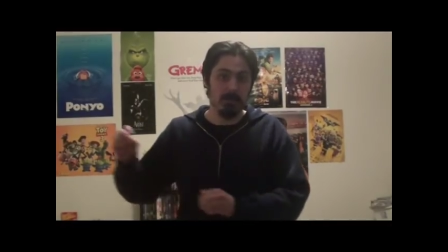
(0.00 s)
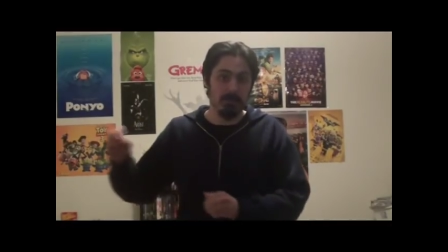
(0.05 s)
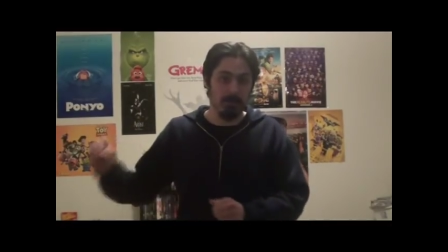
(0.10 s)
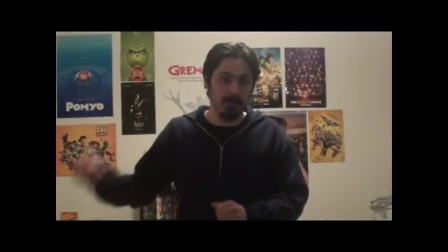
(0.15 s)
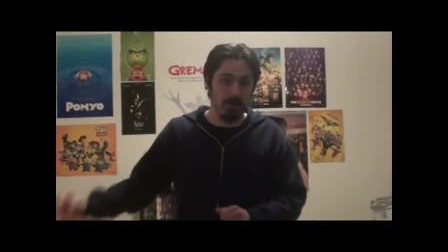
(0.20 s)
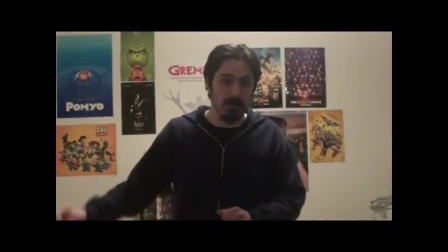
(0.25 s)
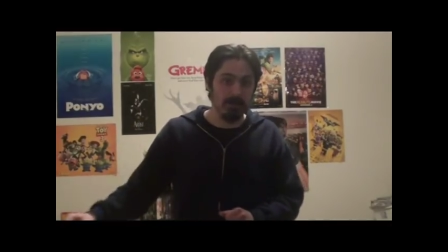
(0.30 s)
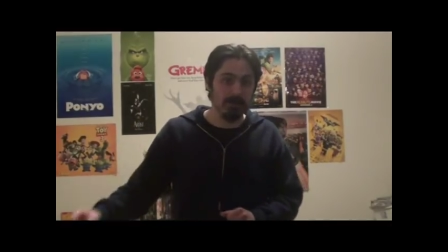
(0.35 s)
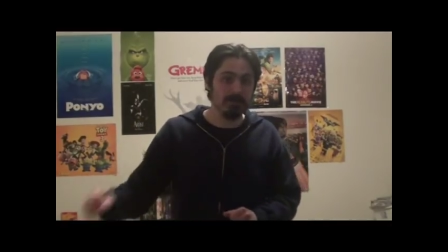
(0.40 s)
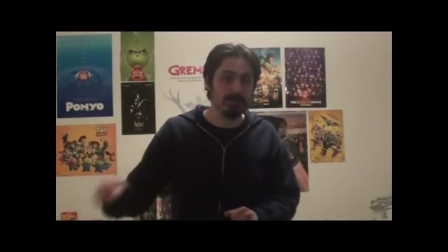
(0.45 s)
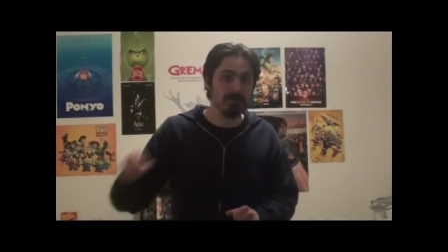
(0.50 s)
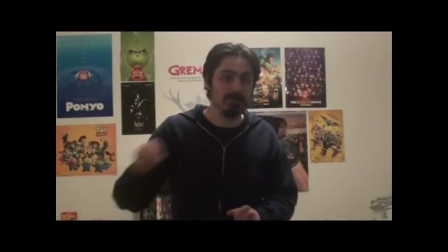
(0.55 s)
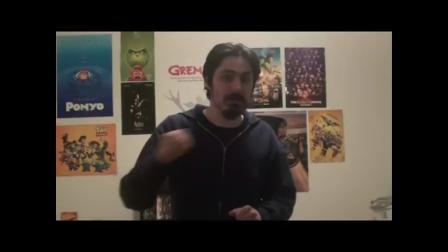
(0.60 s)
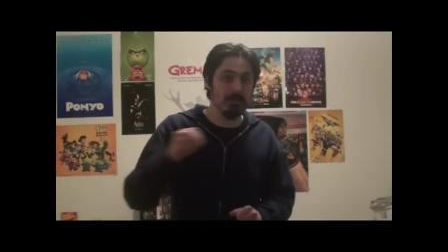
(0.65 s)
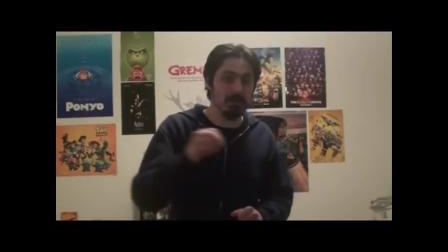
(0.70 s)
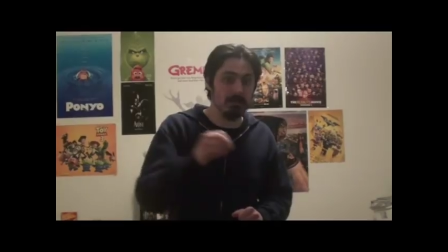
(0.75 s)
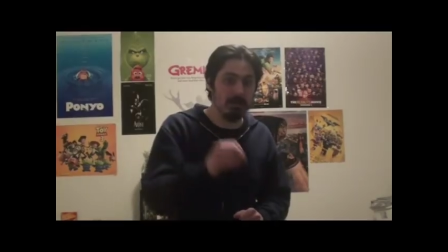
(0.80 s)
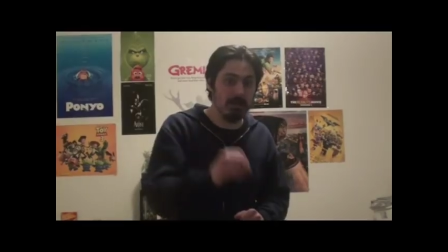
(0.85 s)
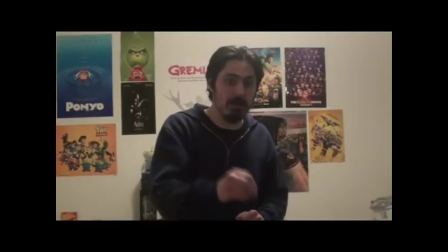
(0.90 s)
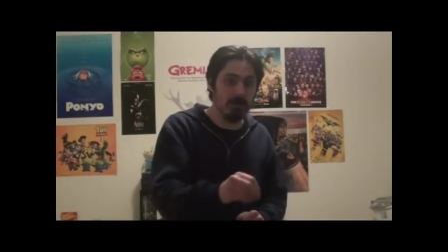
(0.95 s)
Knight and
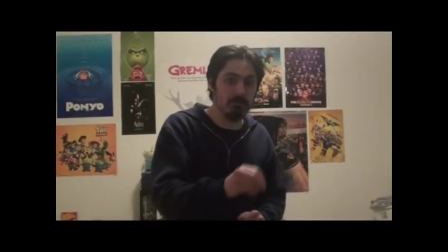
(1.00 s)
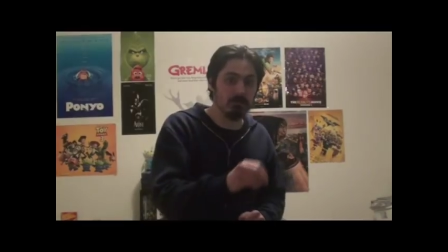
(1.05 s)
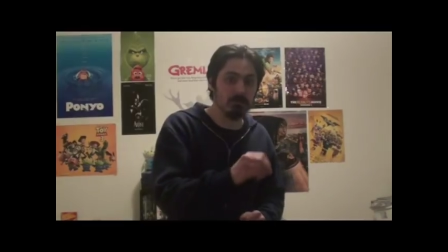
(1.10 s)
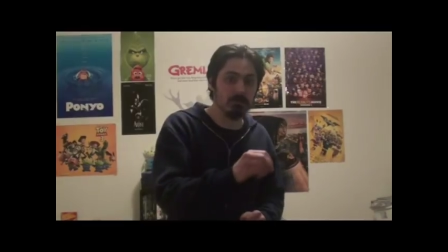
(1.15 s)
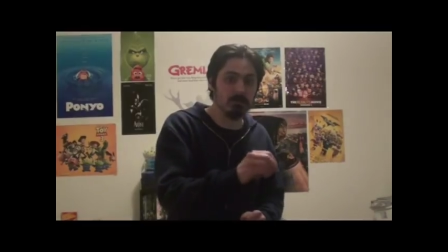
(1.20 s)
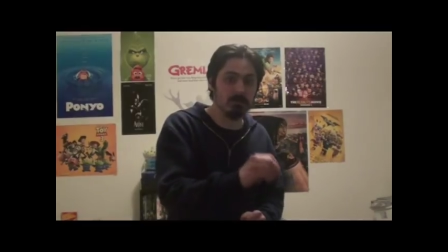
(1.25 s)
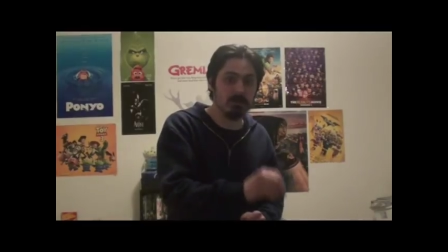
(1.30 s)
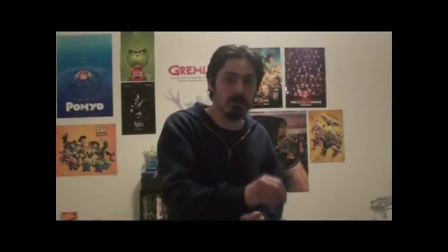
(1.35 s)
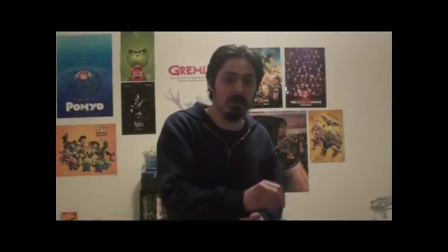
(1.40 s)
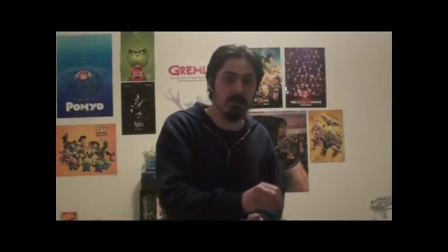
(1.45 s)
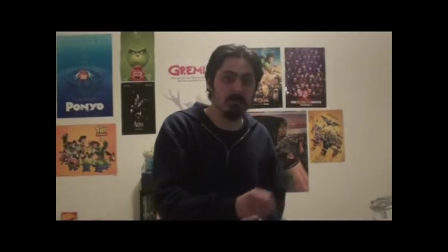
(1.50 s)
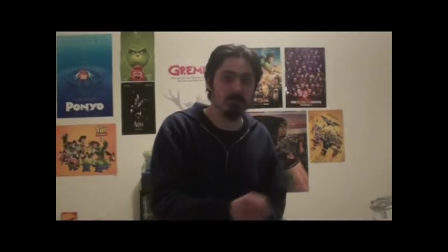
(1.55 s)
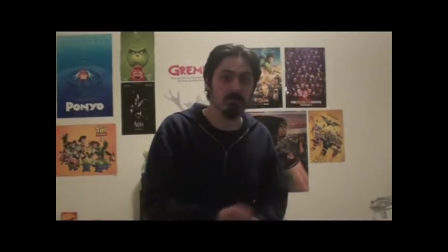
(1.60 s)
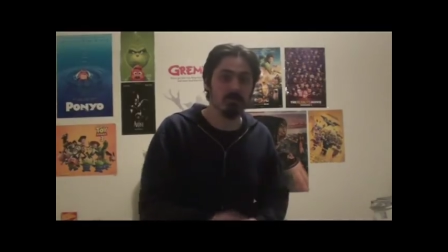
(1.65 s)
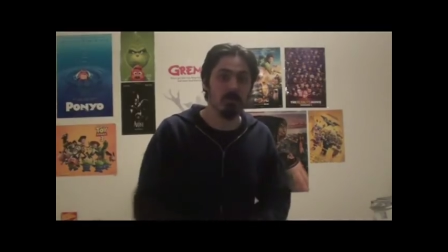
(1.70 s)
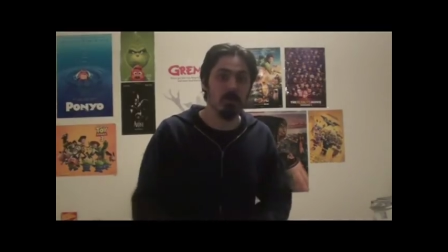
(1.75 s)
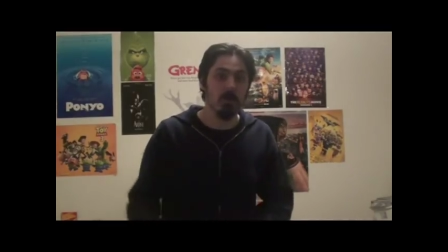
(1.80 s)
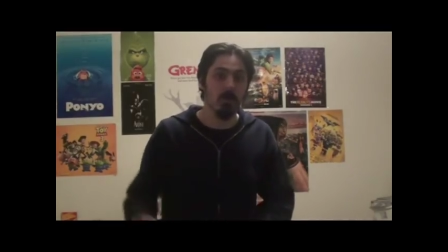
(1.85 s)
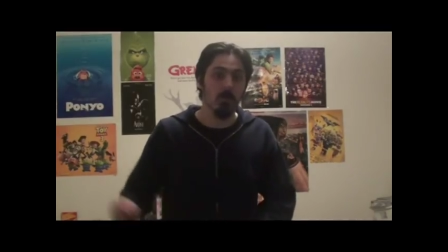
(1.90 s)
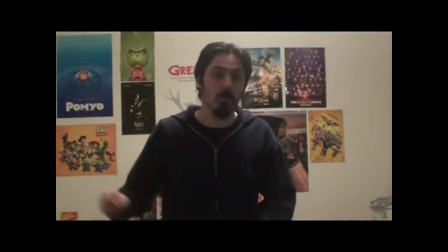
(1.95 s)
the character
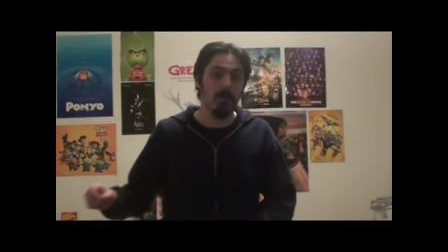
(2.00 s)
designers